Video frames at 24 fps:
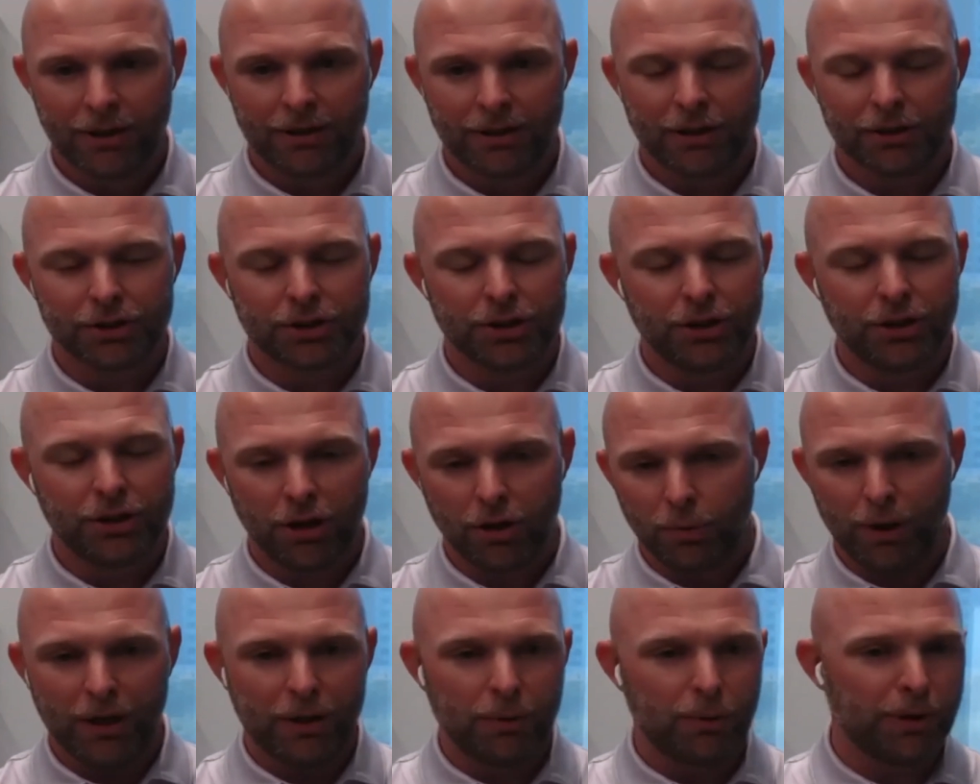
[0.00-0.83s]
There's
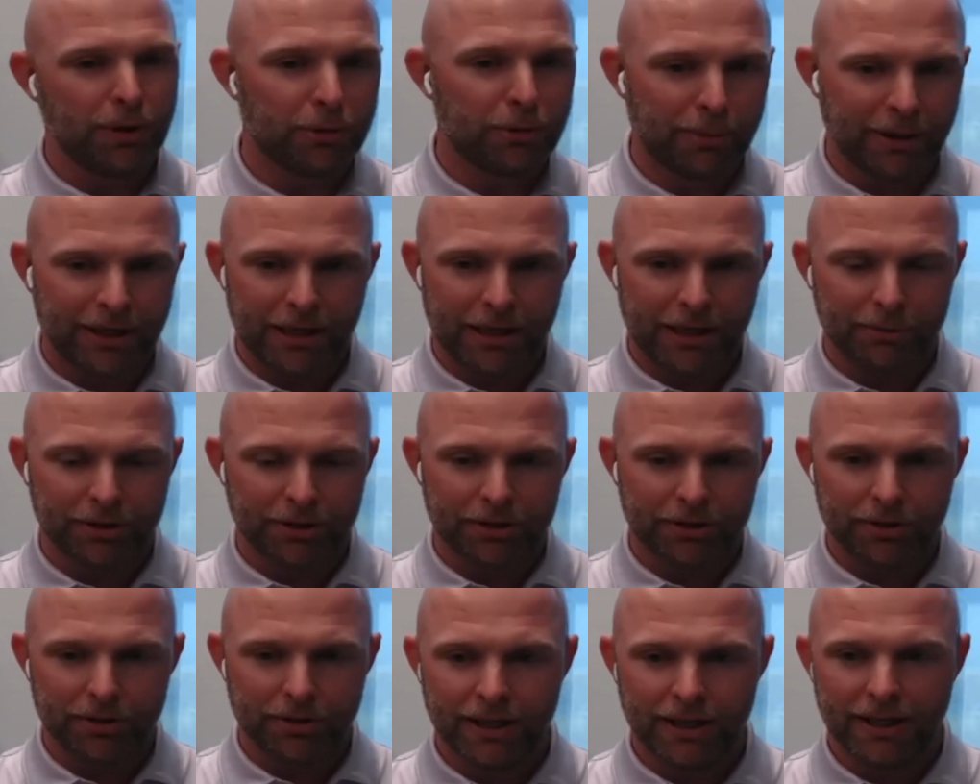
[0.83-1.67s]
no way we'd have been able
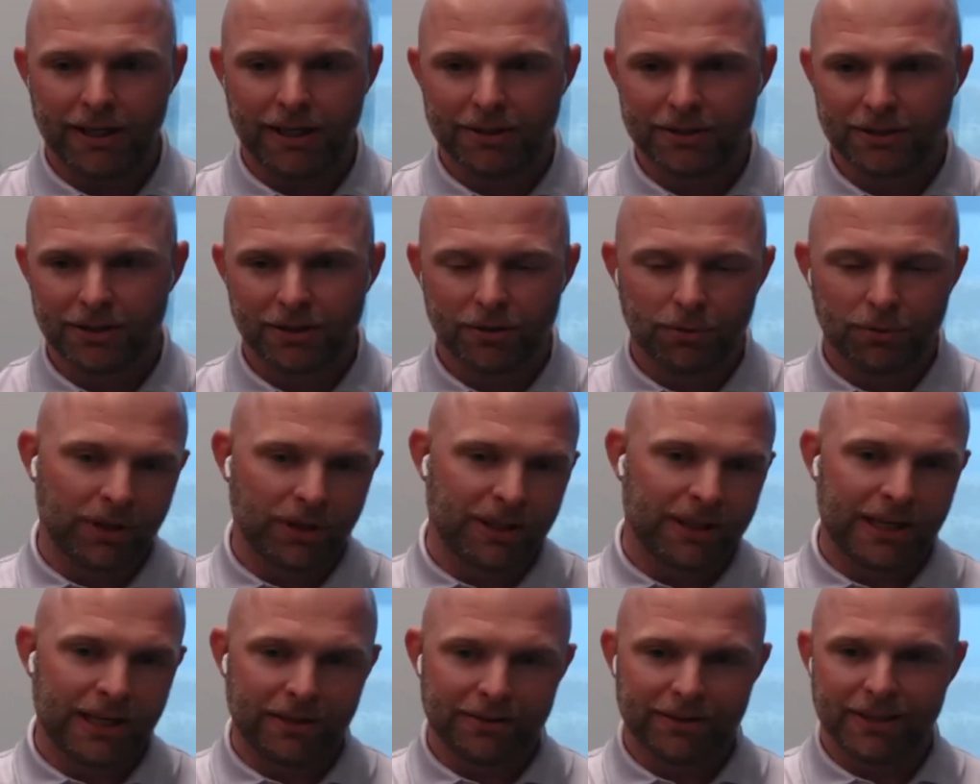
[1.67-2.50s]
to that
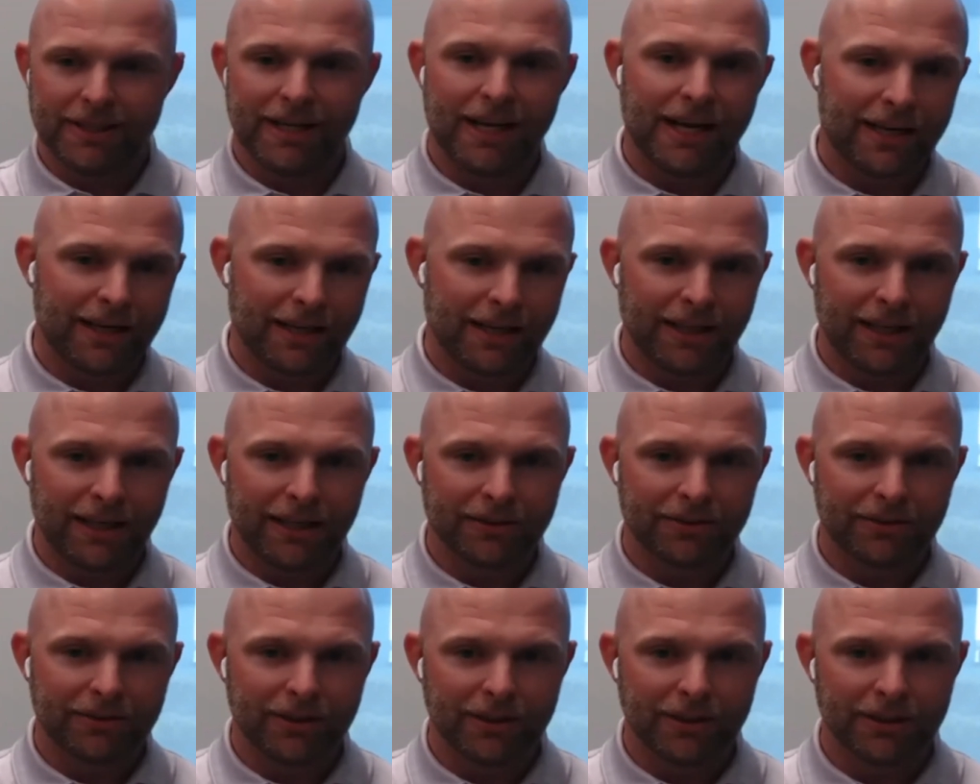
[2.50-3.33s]
without the data
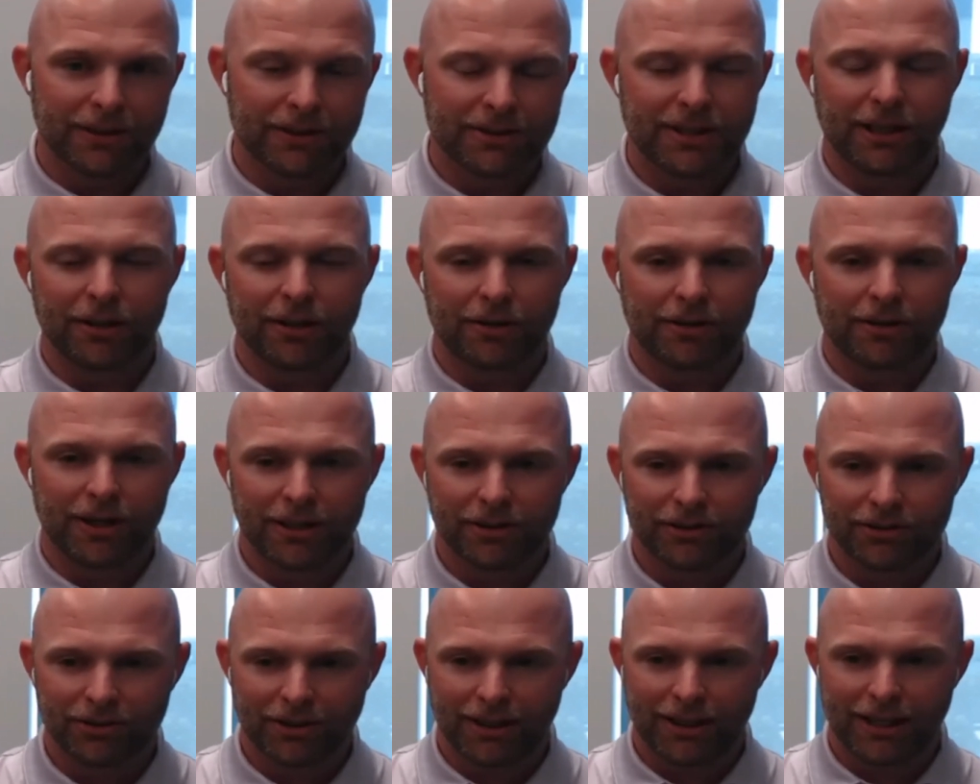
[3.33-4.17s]
that
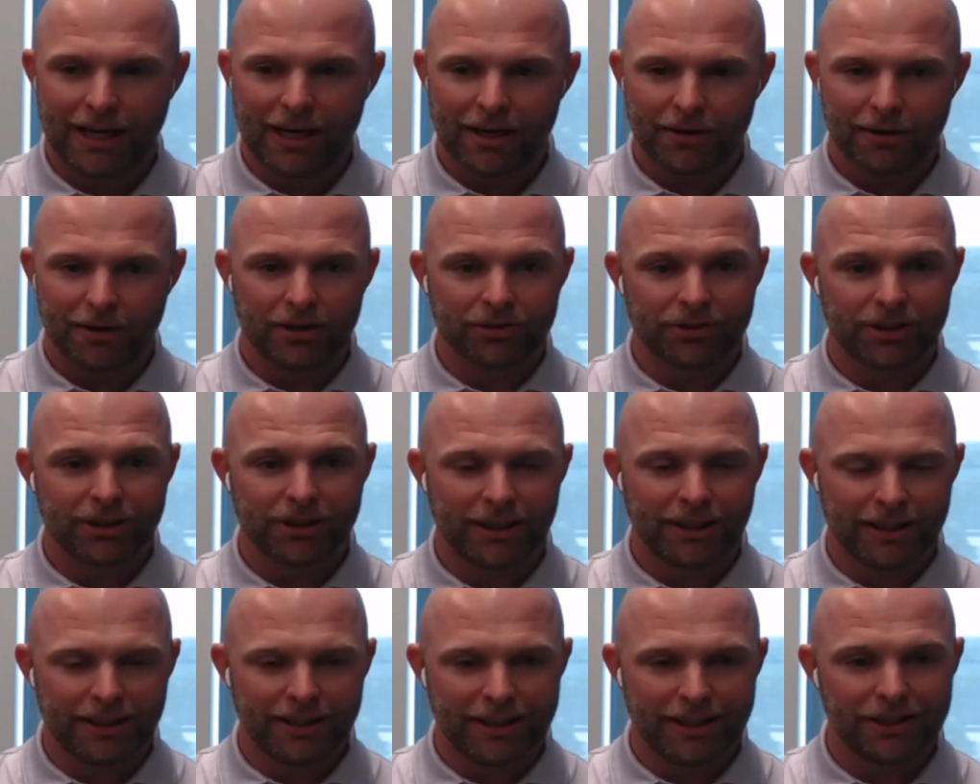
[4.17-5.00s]
IntelliCredits allowed us to
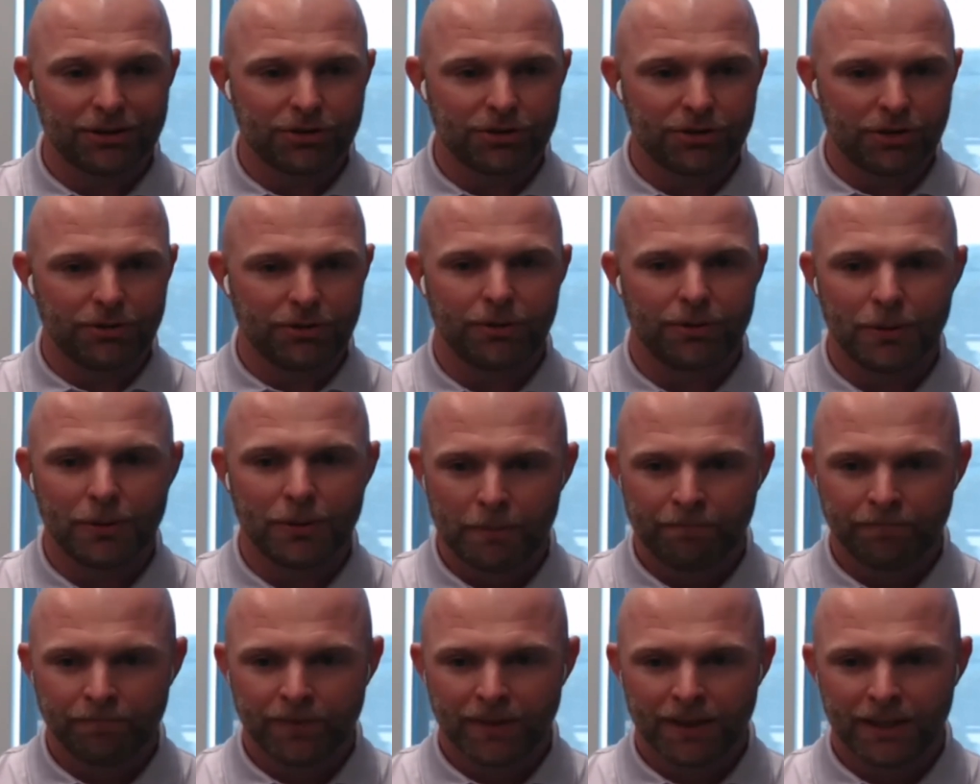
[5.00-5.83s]
get into
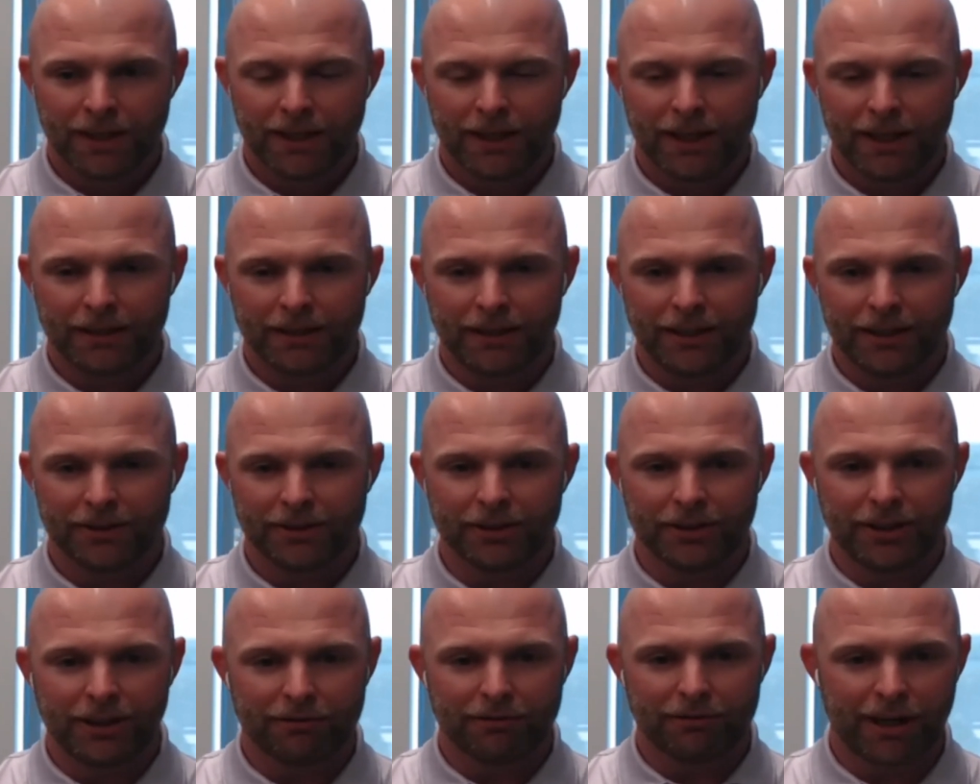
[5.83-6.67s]
and get
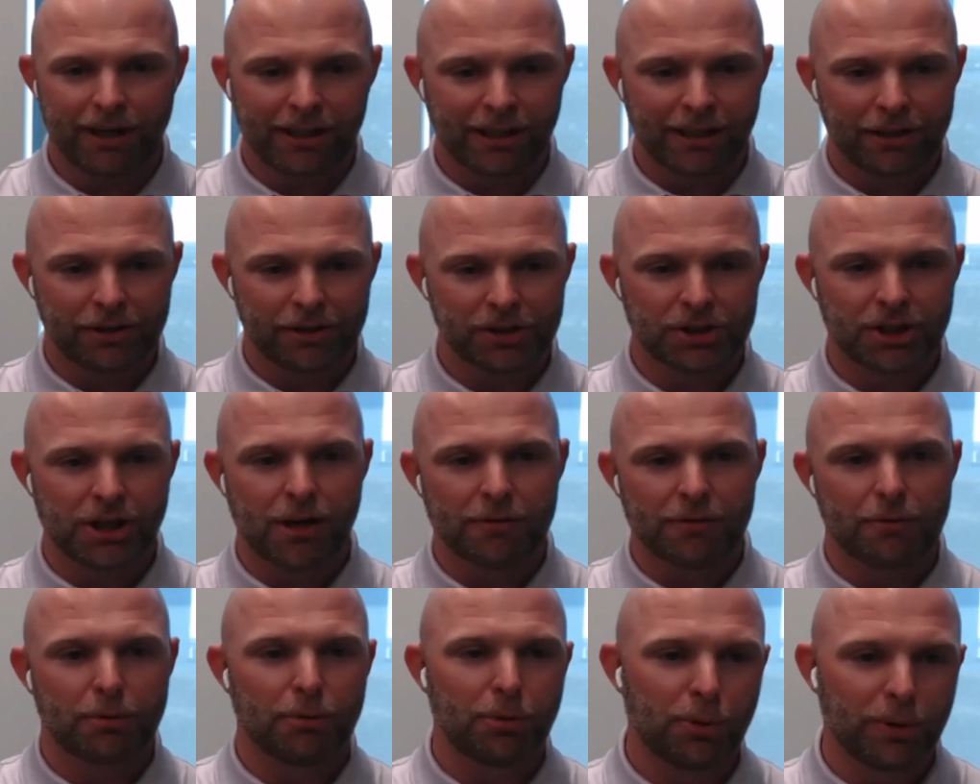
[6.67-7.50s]
the regulators
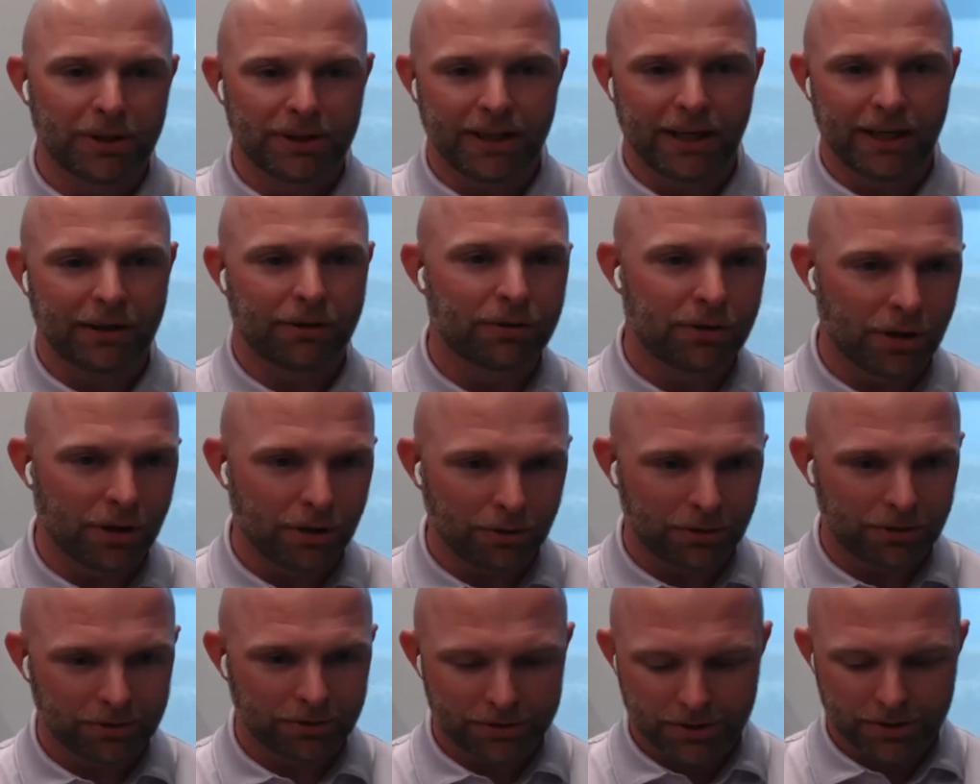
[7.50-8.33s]
comfortable with that
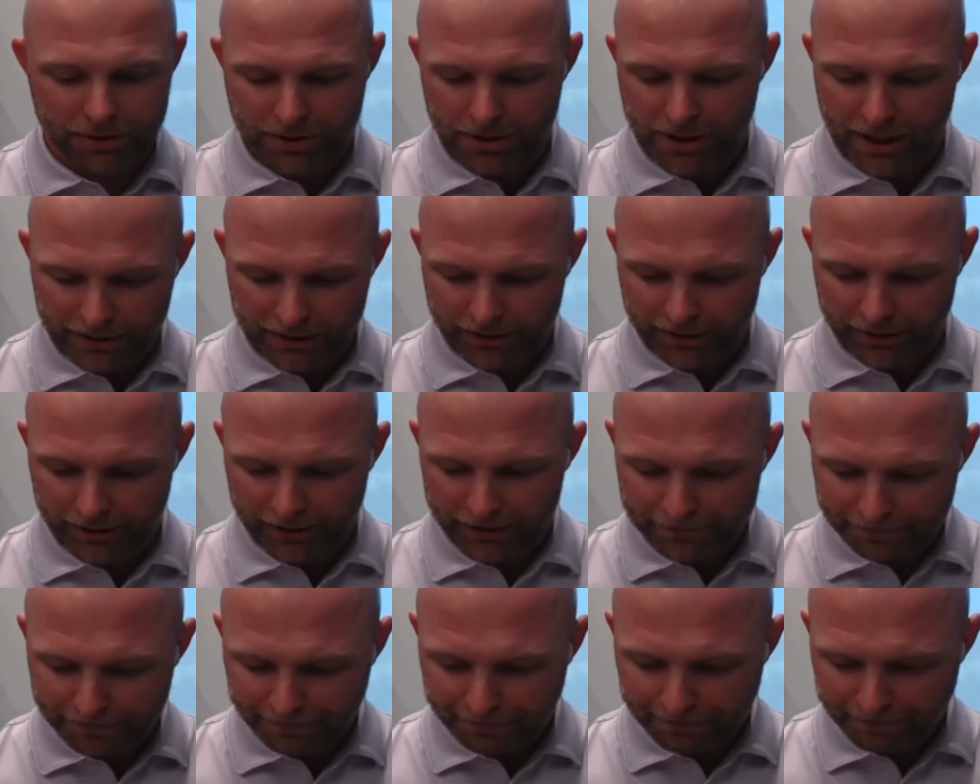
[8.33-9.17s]
growth trajectory.